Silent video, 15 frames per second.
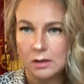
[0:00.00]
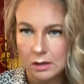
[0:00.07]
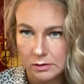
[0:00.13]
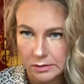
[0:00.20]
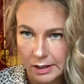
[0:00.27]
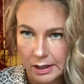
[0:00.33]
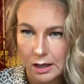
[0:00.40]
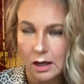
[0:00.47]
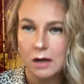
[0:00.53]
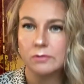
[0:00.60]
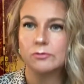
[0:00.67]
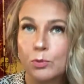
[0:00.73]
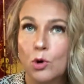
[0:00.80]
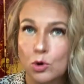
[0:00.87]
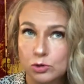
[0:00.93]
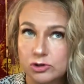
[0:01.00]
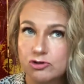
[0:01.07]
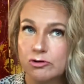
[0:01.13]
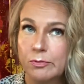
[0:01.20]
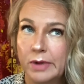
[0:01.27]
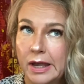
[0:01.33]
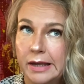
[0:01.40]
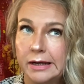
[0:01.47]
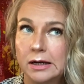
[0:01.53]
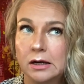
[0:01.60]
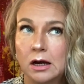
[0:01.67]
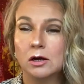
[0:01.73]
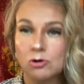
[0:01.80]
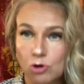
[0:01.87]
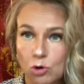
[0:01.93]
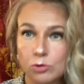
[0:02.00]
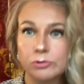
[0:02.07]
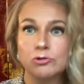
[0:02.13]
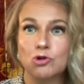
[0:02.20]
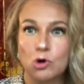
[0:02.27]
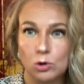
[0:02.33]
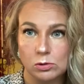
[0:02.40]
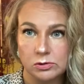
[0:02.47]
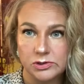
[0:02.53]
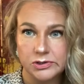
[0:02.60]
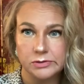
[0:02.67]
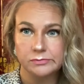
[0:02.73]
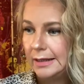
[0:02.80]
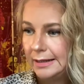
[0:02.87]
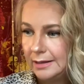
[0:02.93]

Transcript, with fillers: And they have post-traumatic growth roles.